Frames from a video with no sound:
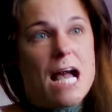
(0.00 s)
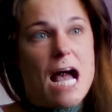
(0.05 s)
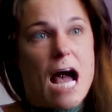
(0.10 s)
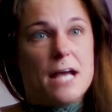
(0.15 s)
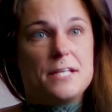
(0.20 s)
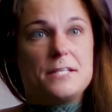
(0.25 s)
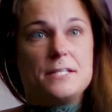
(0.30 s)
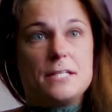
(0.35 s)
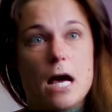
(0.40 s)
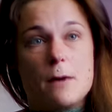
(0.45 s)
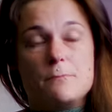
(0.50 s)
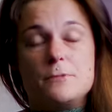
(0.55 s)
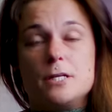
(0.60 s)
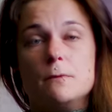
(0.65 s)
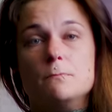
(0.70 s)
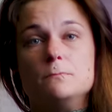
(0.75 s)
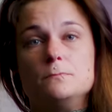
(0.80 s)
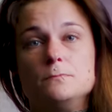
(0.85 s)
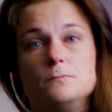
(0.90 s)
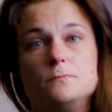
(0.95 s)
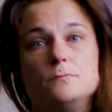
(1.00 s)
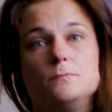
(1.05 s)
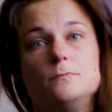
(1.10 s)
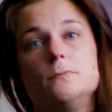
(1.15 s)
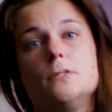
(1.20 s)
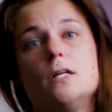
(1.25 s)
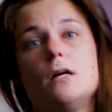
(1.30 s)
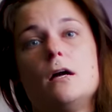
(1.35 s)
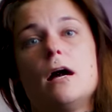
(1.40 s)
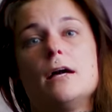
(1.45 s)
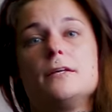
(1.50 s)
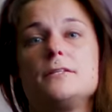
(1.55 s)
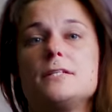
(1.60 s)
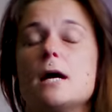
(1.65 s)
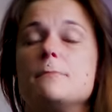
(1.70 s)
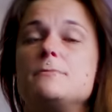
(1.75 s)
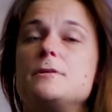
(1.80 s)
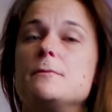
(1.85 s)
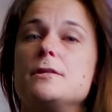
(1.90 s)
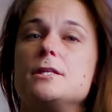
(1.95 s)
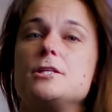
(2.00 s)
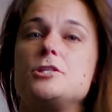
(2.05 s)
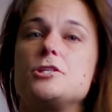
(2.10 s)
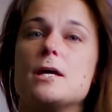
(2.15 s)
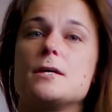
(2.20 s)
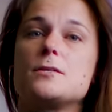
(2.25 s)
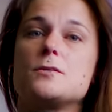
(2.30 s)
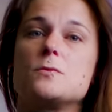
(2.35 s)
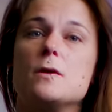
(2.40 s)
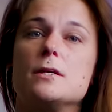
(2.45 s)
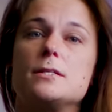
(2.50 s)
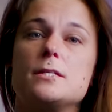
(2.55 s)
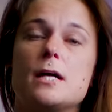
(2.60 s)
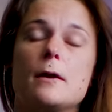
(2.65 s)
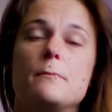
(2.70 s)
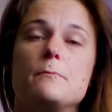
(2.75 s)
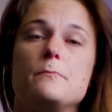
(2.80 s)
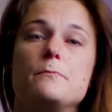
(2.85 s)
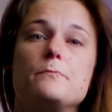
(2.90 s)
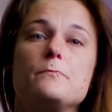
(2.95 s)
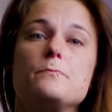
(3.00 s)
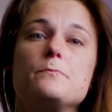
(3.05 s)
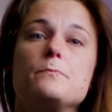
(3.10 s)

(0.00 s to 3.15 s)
I stabbed him. I stabbed him in the chest one time.